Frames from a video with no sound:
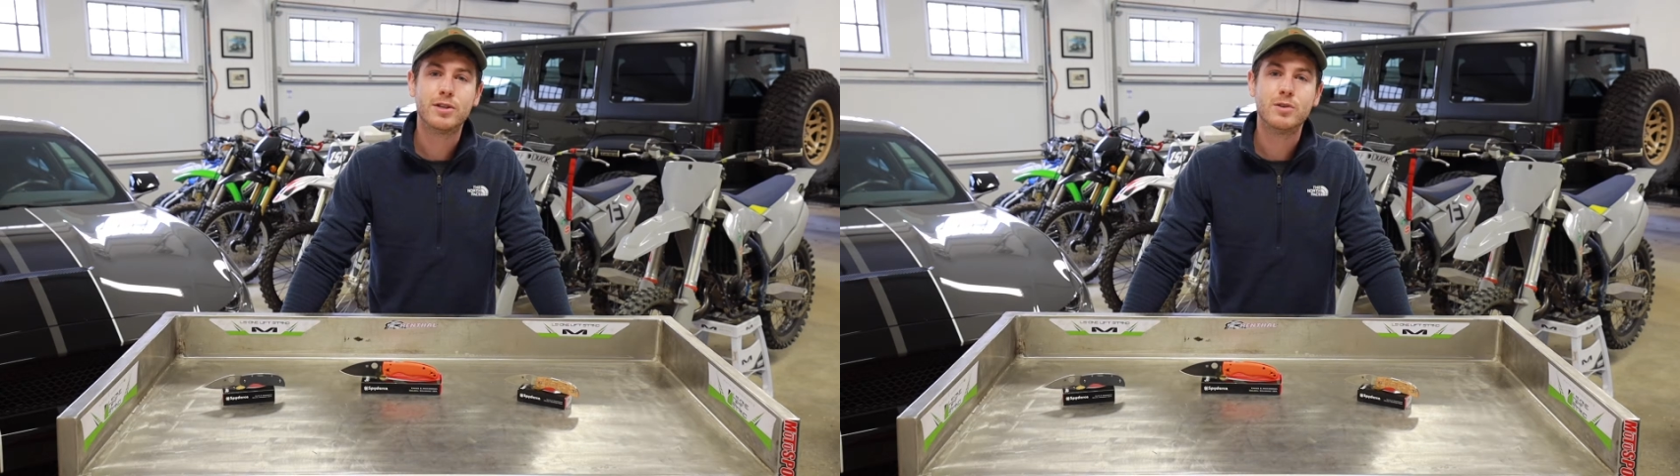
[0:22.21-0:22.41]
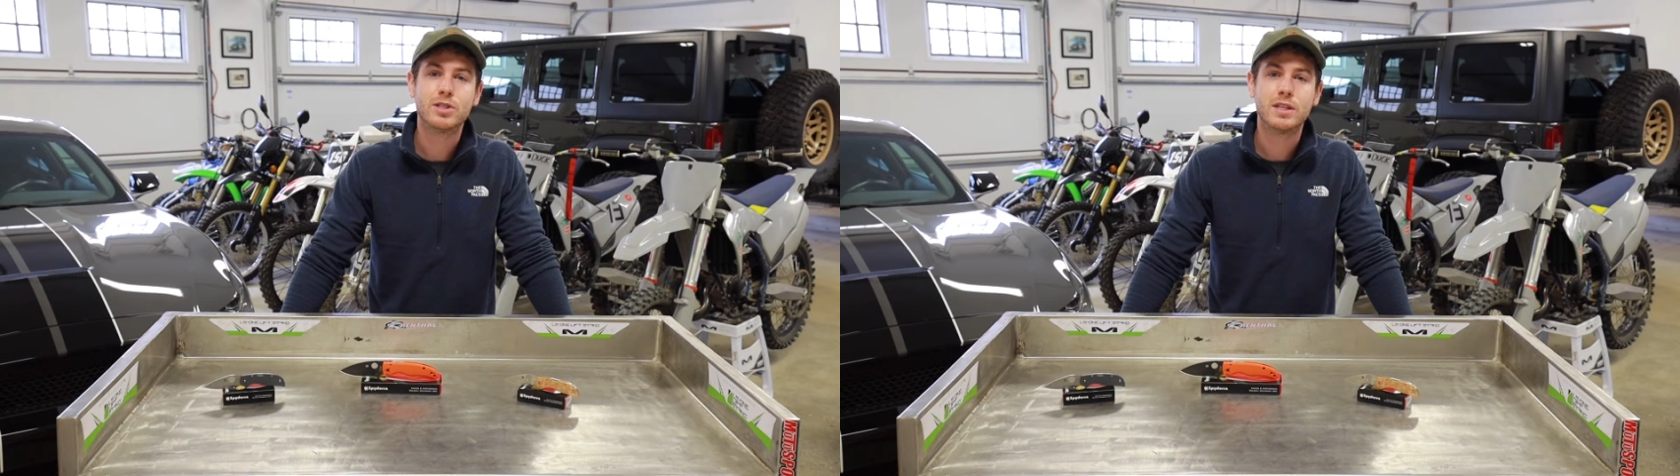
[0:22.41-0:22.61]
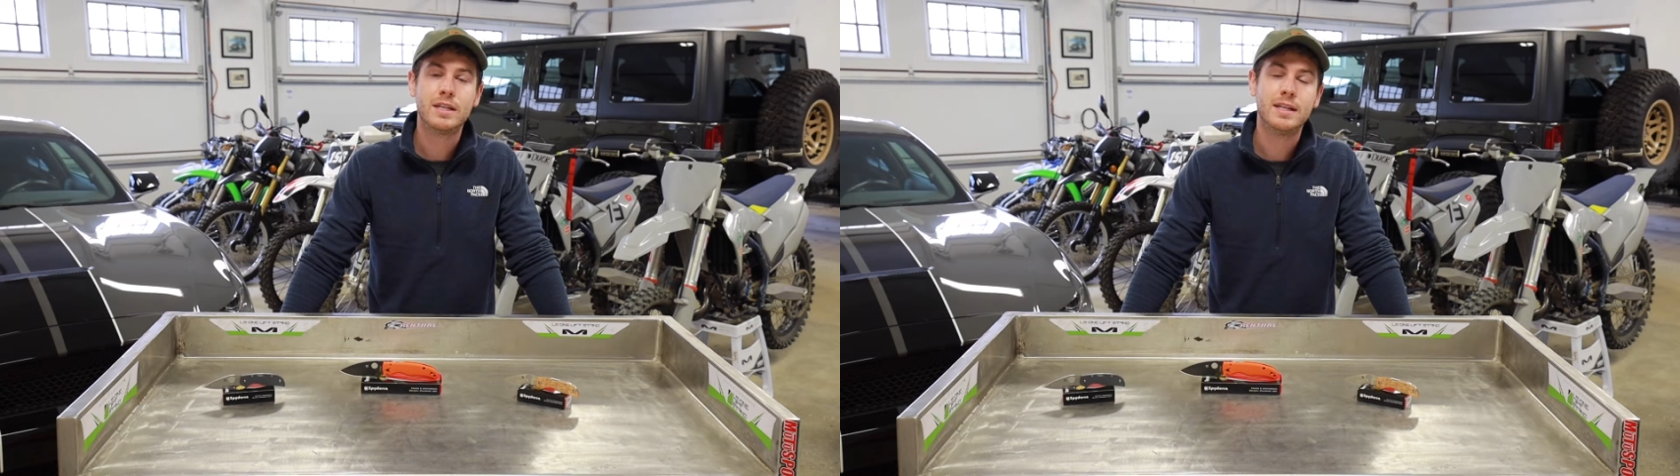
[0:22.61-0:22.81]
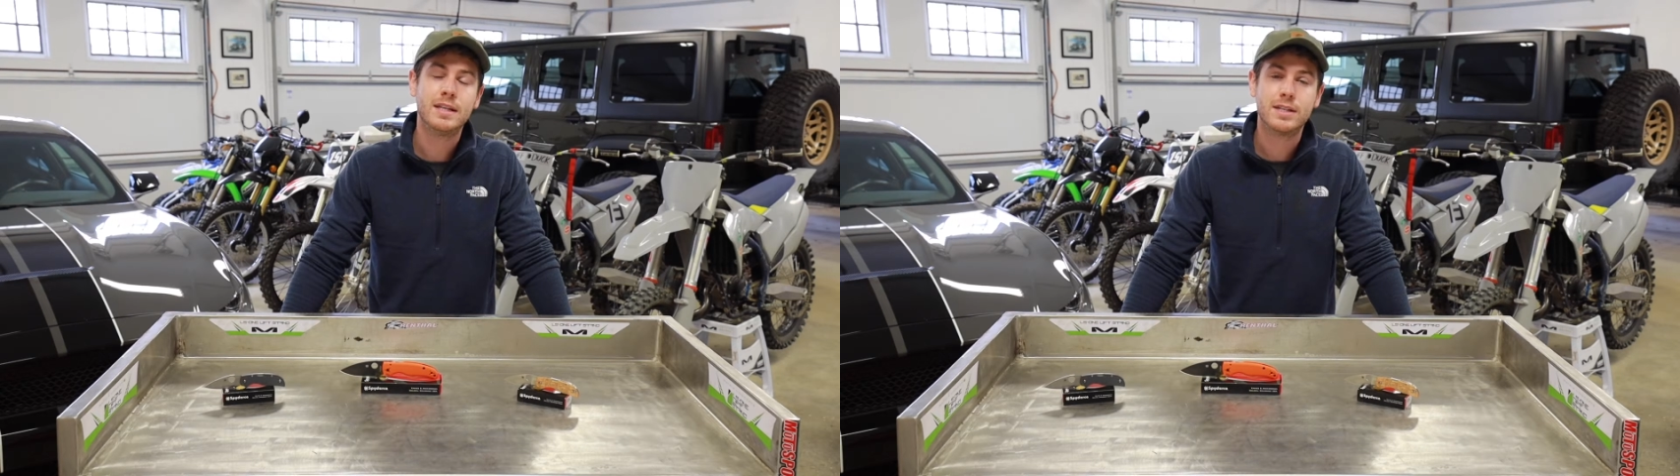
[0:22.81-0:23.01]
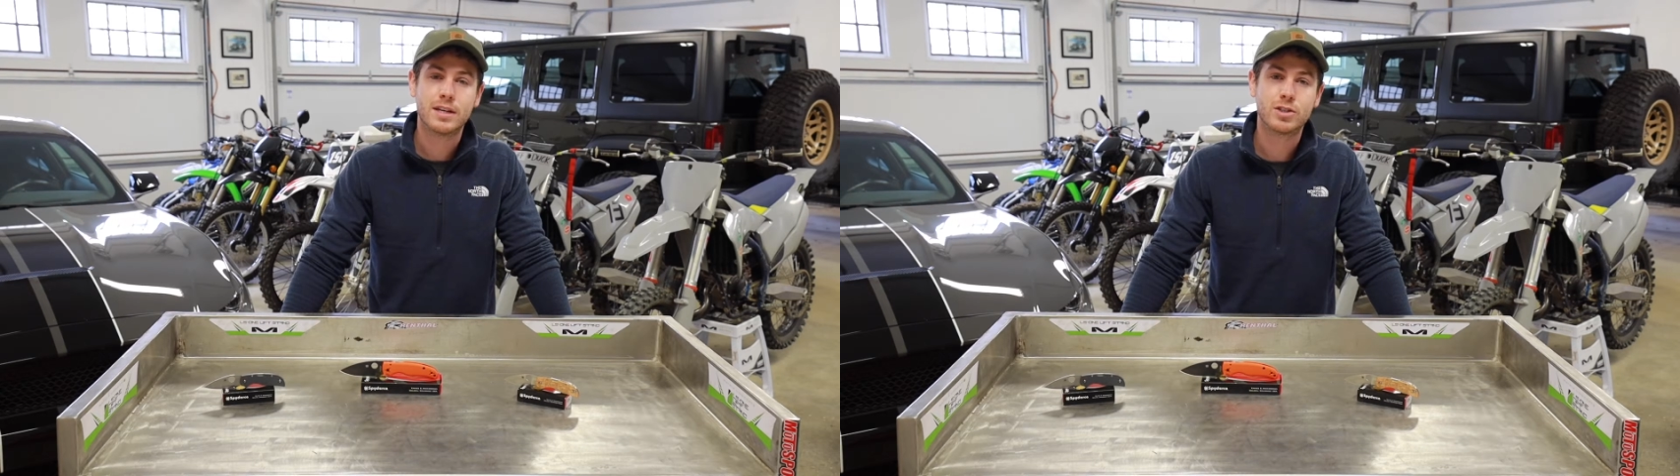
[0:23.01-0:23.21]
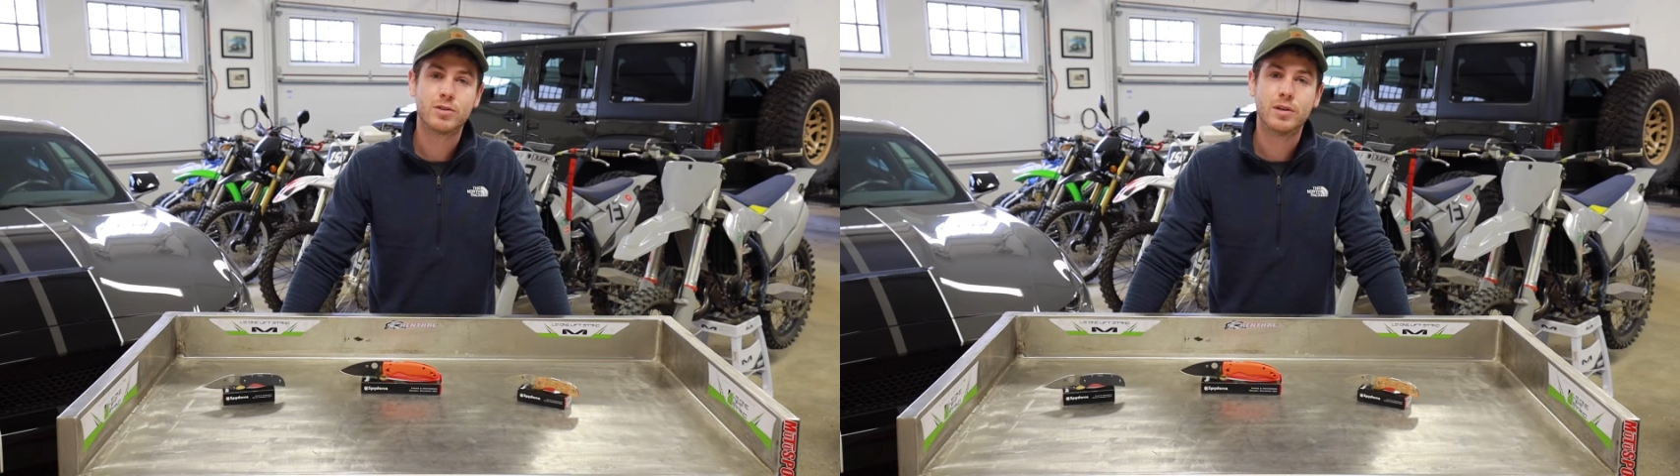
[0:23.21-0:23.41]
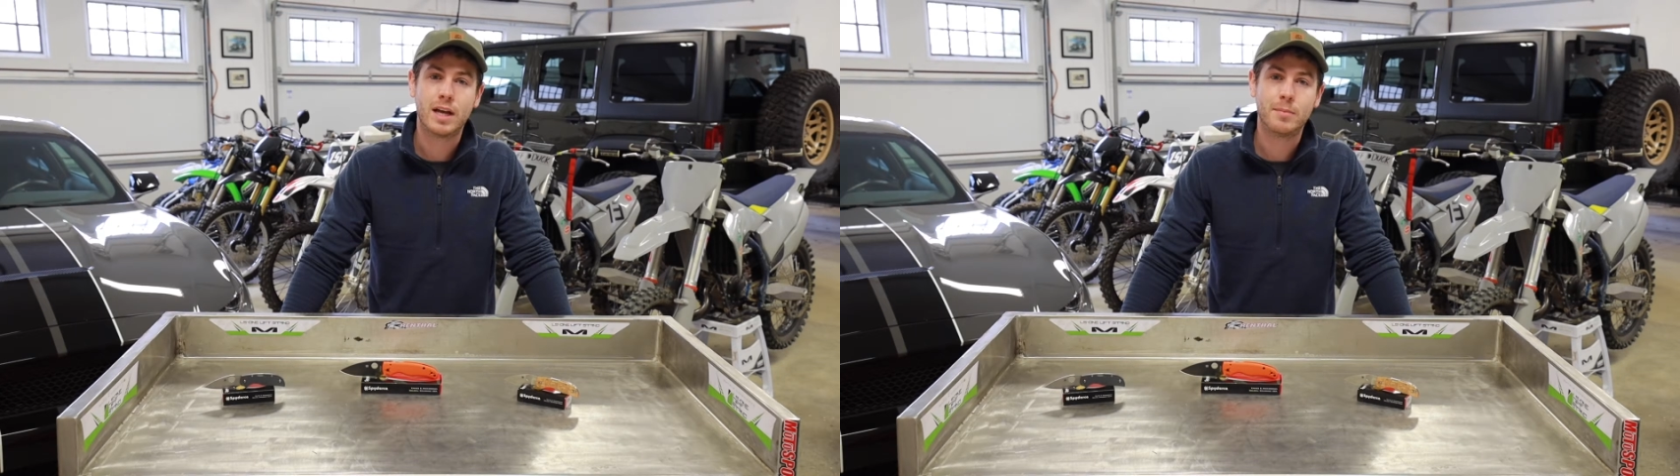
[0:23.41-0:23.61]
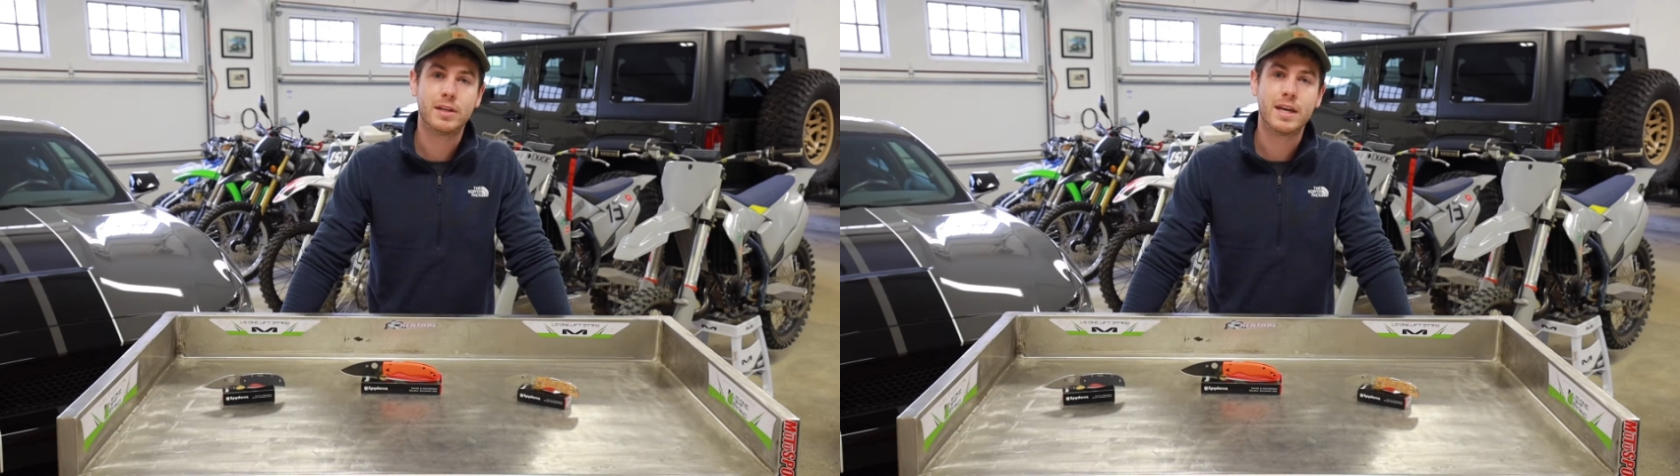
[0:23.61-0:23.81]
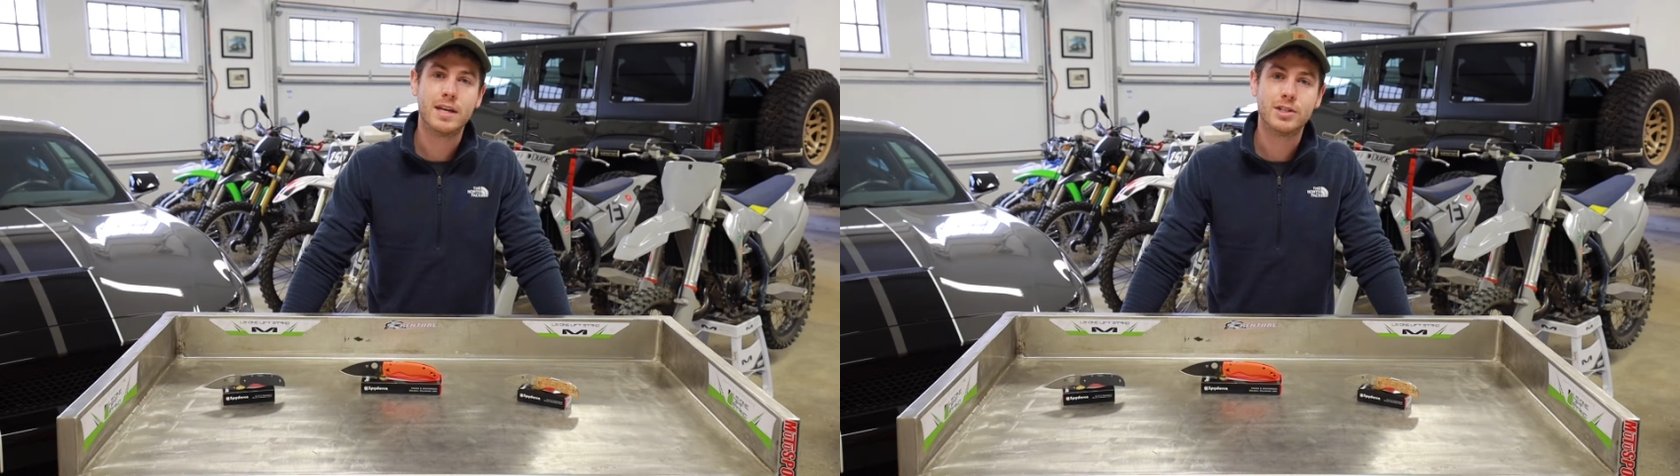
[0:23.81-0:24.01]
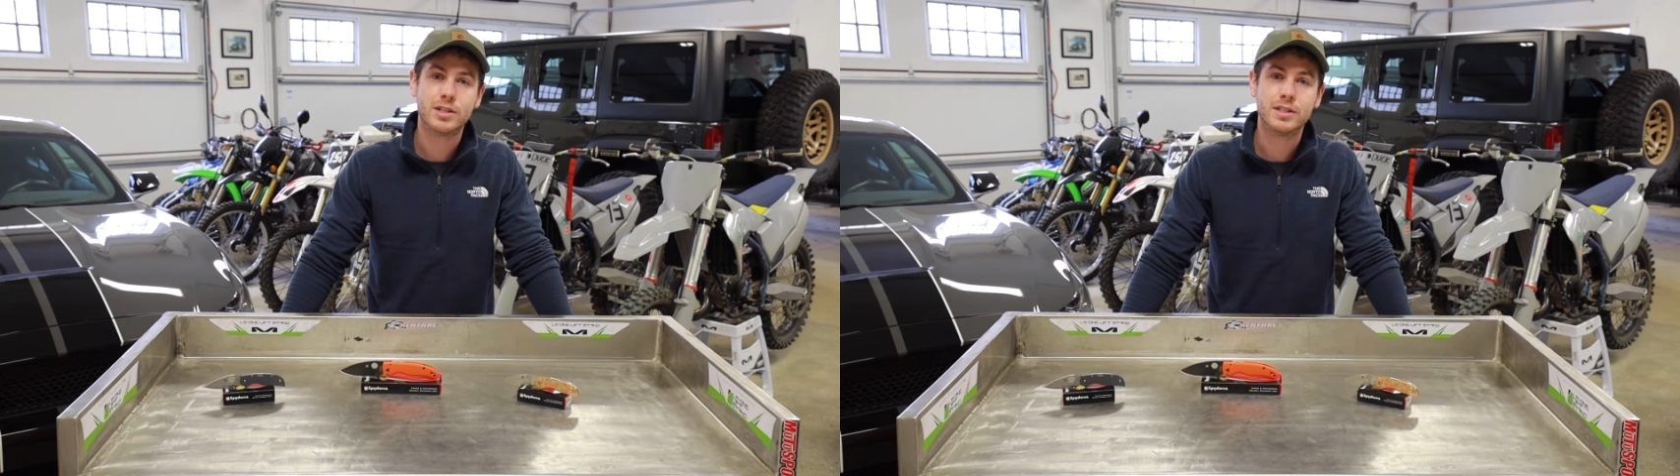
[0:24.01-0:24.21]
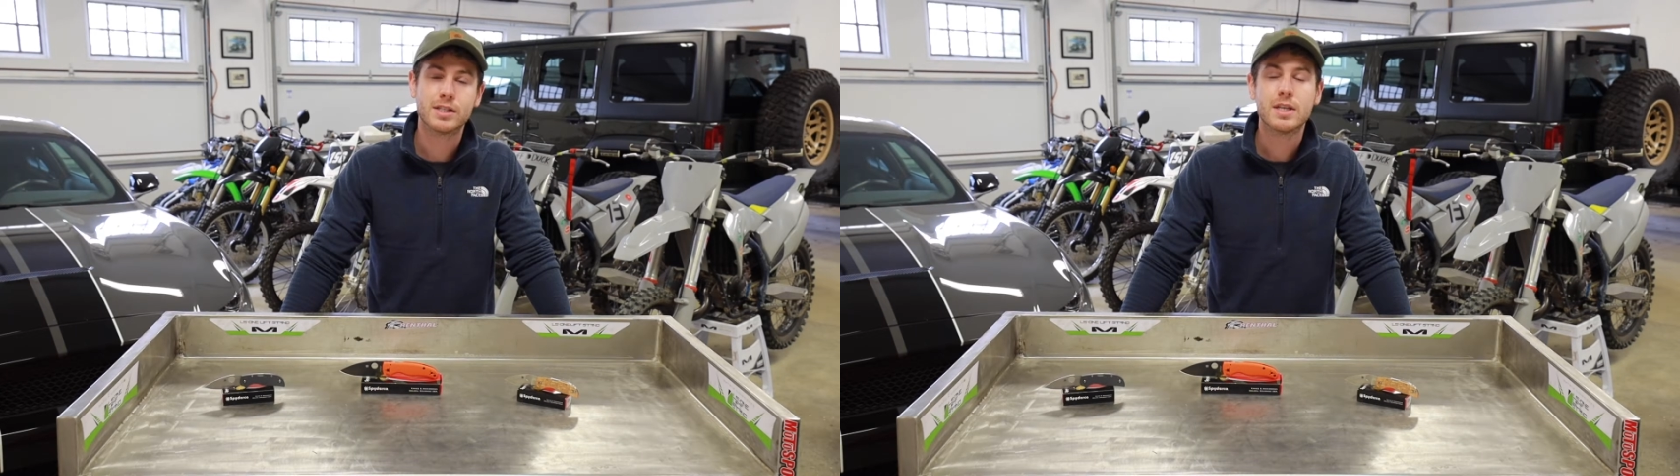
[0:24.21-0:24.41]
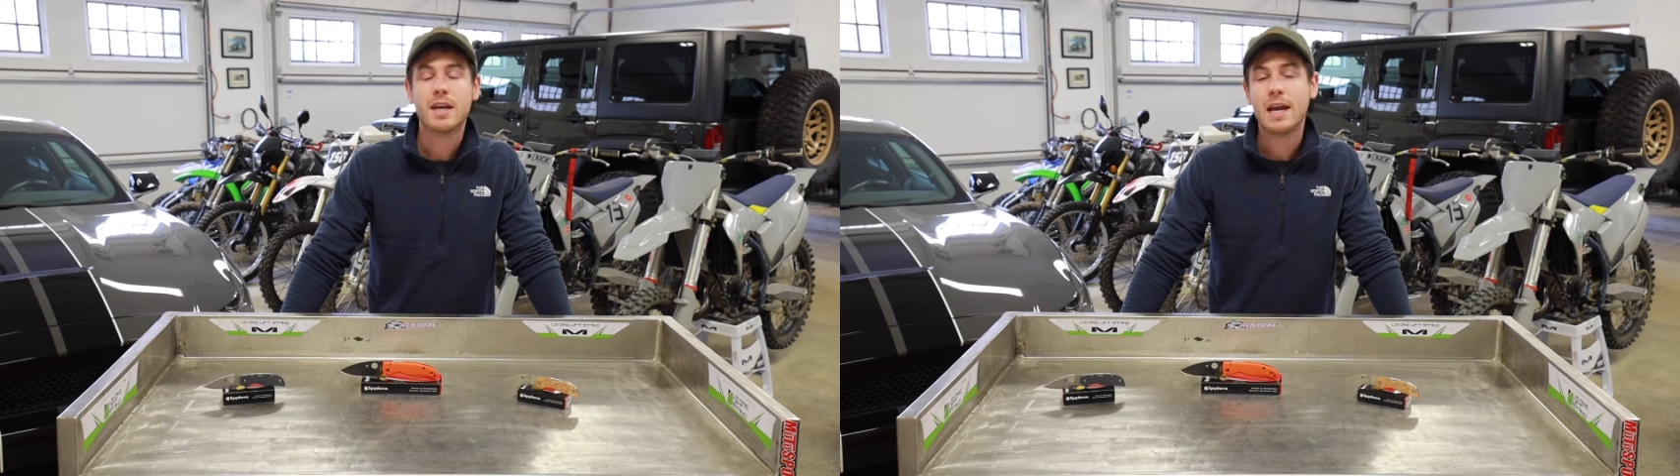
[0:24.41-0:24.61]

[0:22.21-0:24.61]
use in industrial applications